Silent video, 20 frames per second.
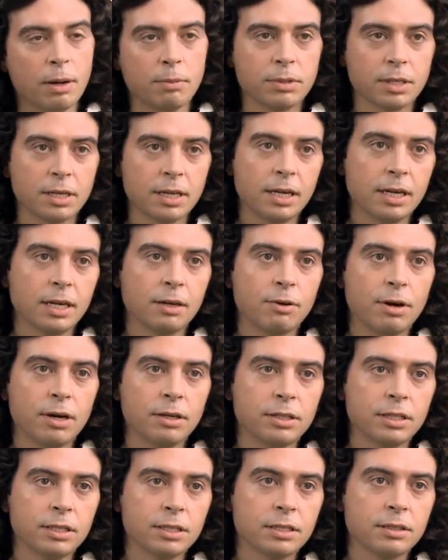wrapped the king
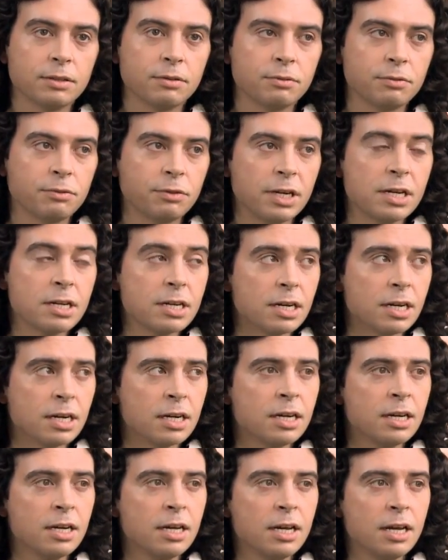around his
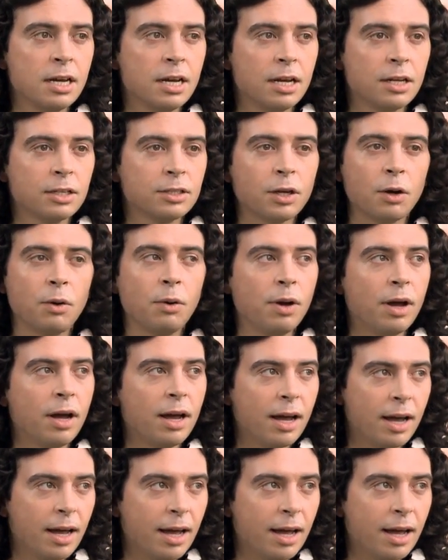finger. So